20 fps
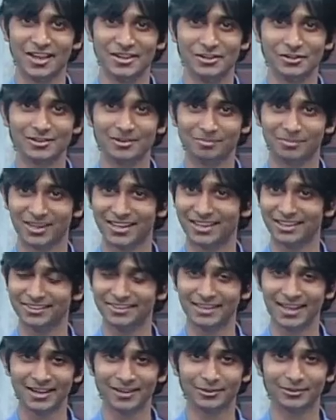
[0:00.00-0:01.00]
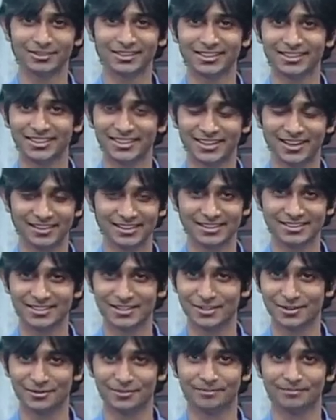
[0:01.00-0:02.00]
you can play as Knuckles in Sonic
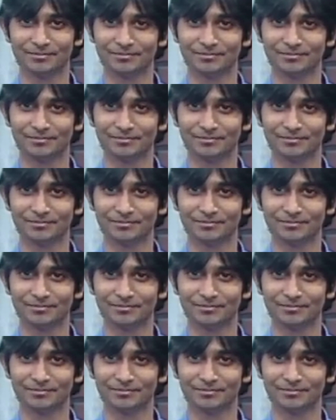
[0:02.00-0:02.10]
2.